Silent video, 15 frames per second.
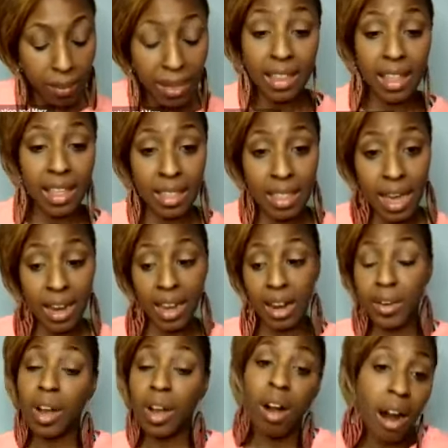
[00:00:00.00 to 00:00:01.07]
in that
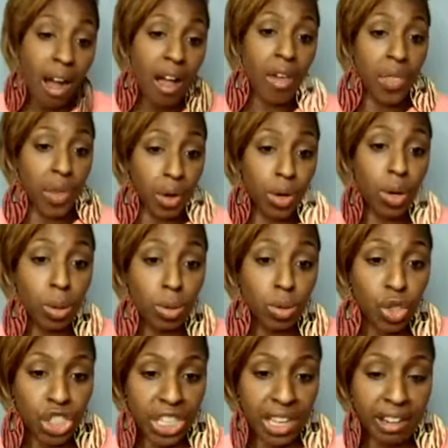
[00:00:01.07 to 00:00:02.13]
area or other
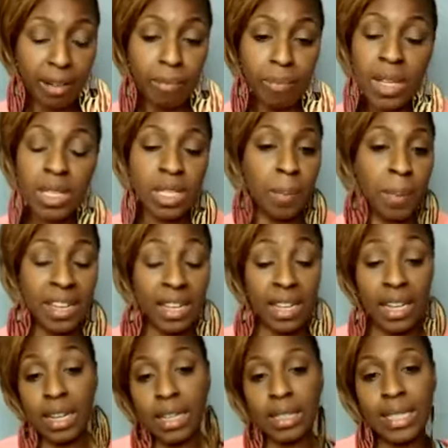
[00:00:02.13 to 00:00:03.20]
coaching,
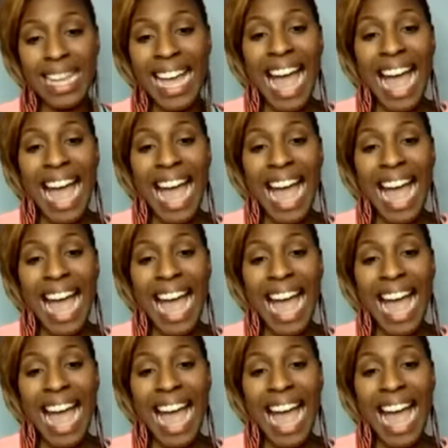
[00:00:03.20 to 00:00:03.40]
depending, because